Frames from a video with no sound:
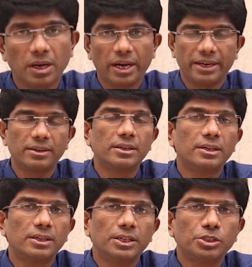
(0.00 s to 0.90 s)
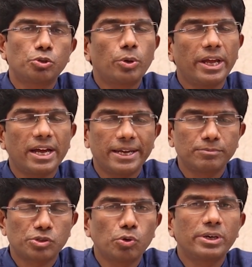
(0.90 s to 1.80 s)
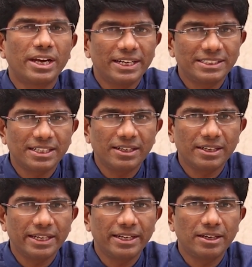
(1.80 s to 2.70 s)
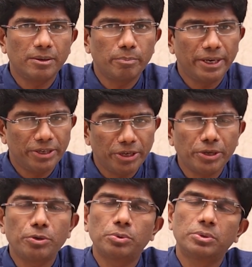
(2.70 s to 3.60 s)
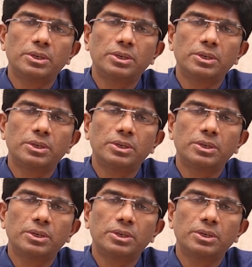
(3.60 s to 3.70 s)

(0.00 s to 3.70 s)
Hi, today I am so delighted in meeting you